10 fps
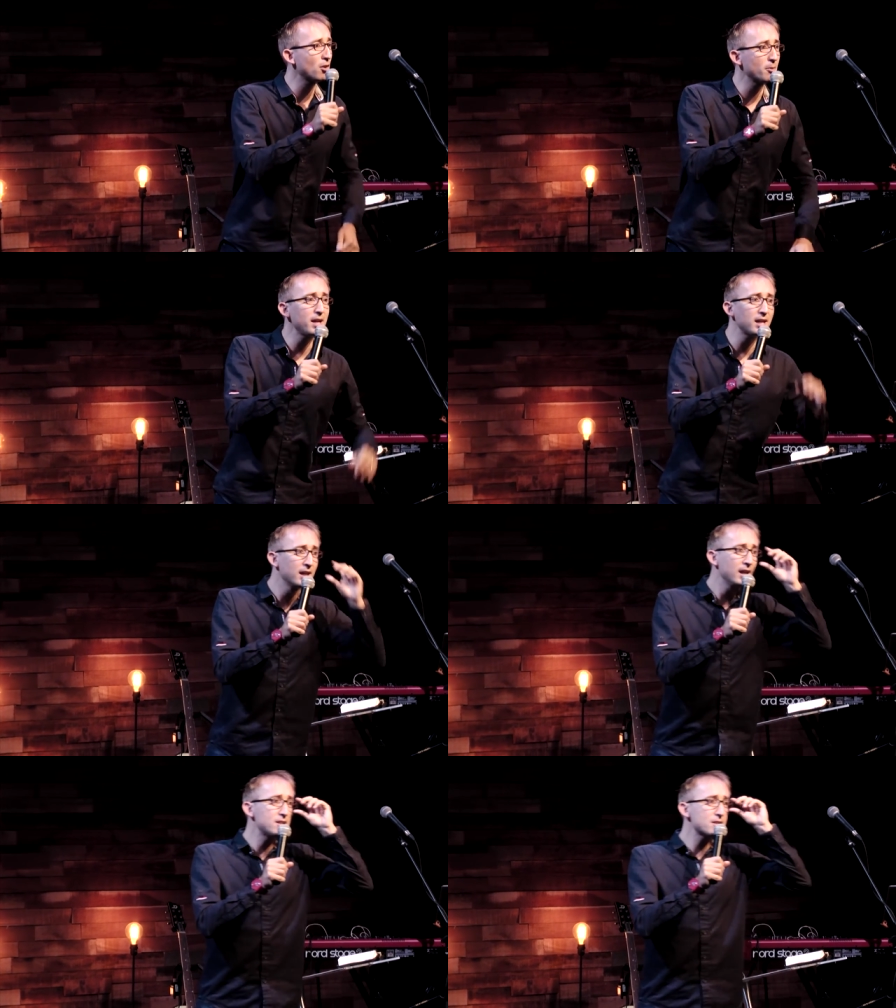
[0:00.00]
me."
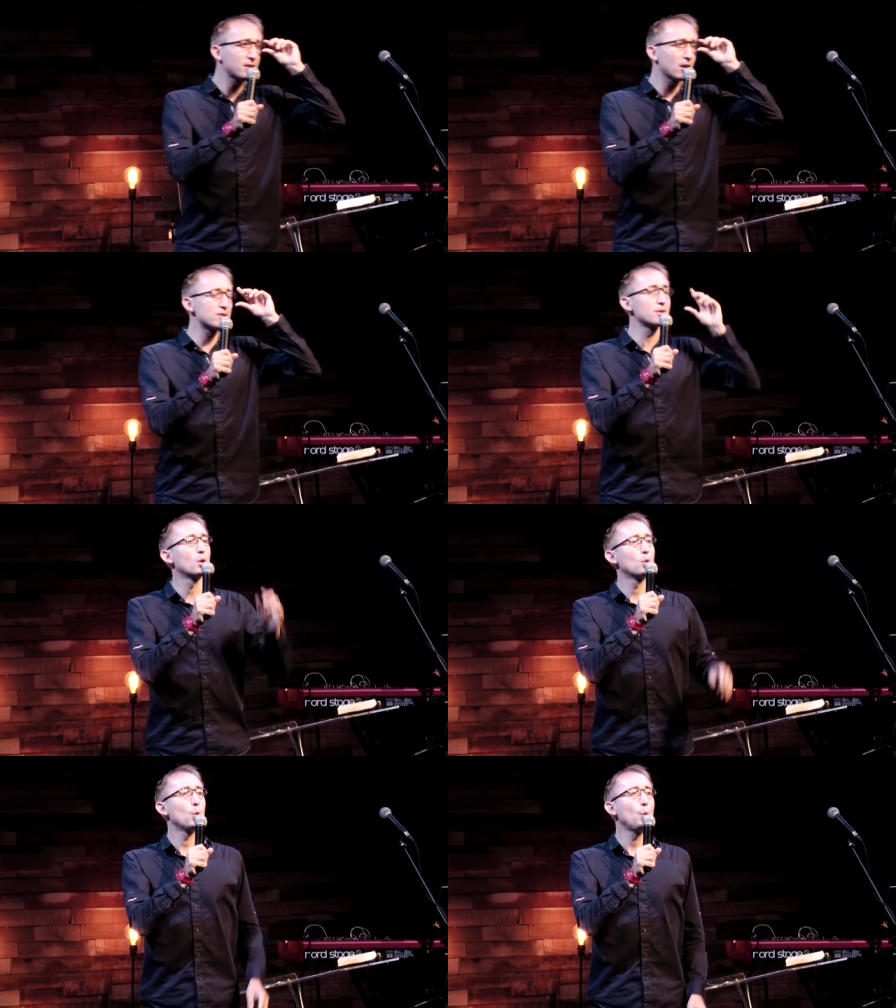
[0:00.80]
He just goes,
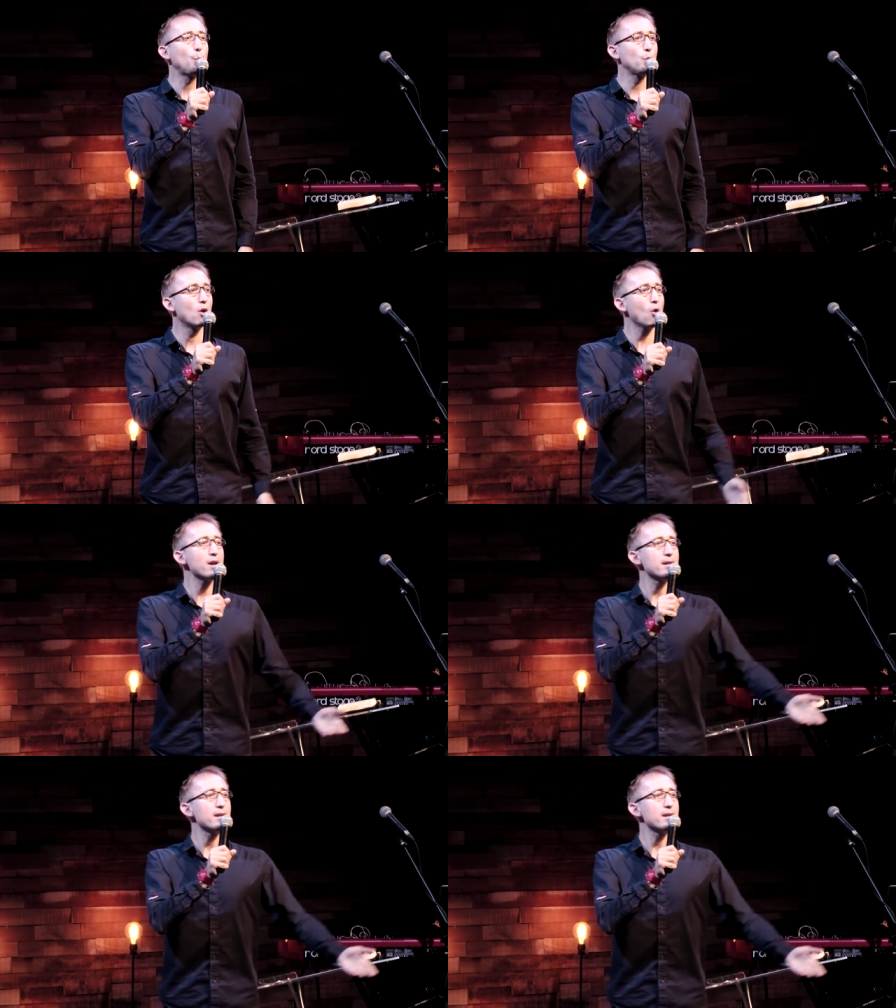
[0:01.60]
"Oi."